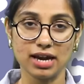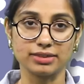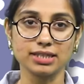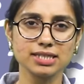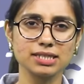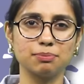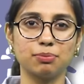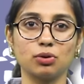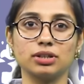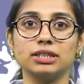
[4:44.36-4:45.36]
And this is
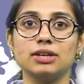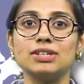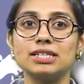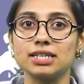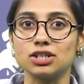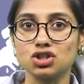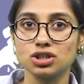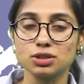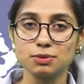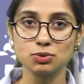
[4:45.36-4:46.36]
important given
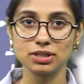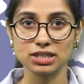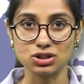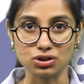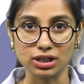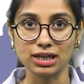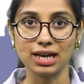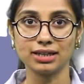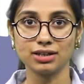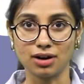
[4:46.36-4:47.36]
tensions between Israel
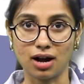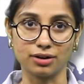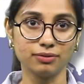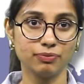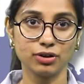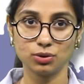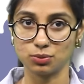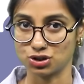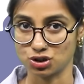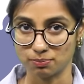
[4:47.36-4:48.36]
and Iran,
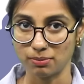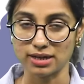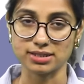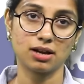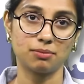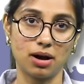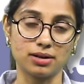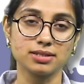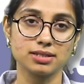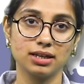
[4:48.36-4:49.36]
which backs
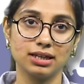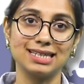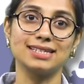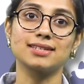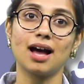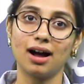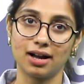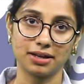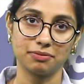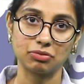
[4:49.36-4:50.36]
Hamas, is
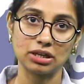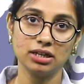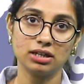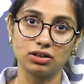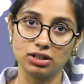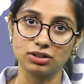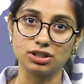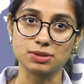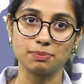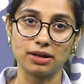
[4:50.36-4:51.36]
high. Earlier
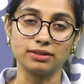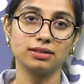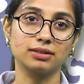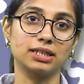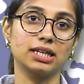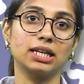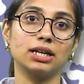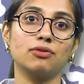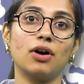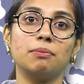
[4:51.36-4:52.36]
this month, the
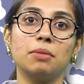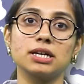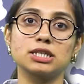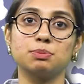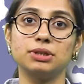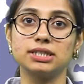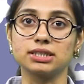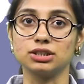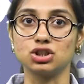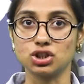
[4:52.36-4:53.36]
killing of Hamas
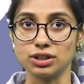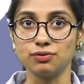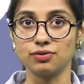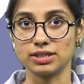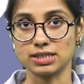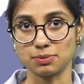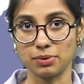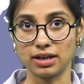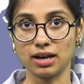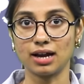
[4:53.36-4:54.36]
political chief
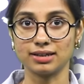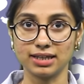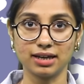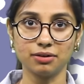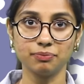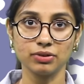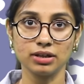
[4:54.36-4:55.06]
Ismail Haniyeh